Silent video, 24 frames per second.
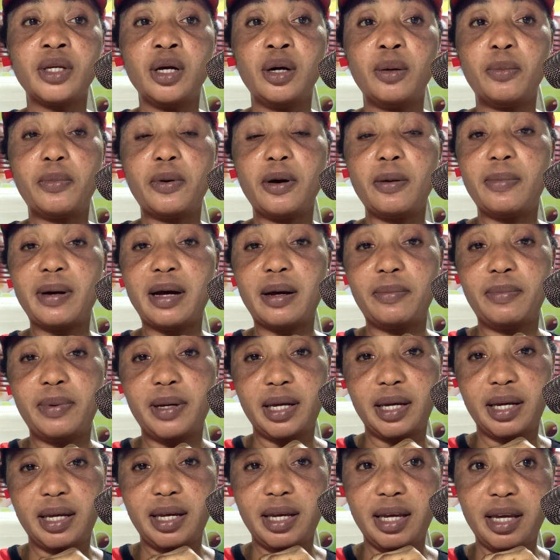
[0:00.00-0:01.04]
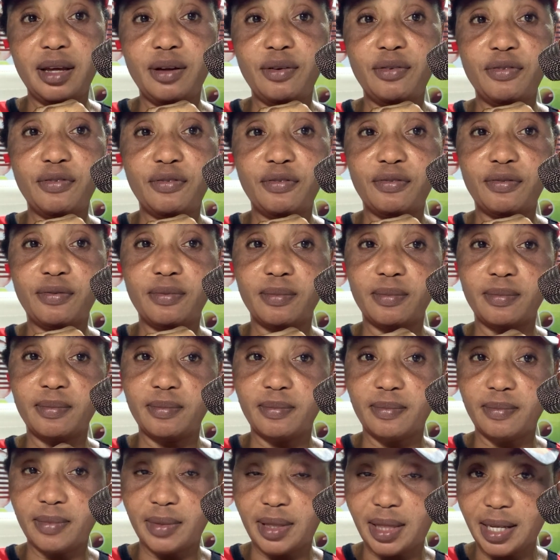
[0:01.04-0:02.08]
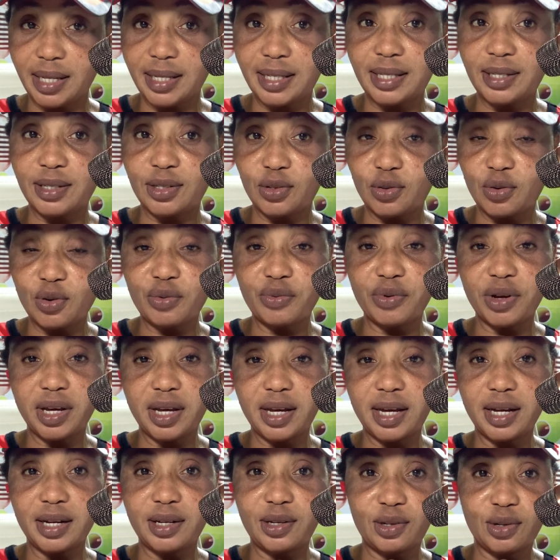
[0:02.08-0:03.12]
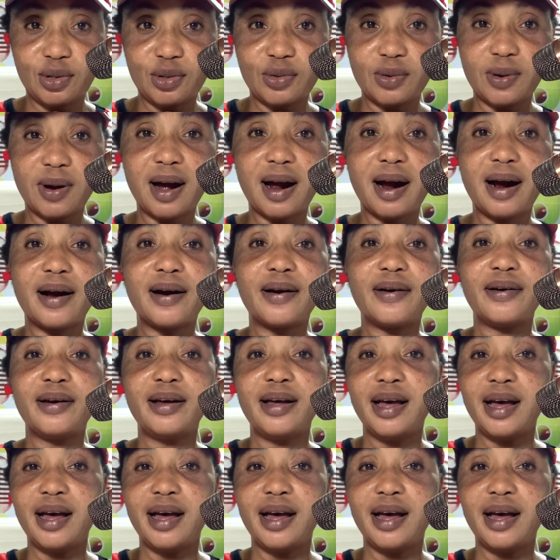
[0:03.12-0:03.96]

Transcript: probably if this story gets to her,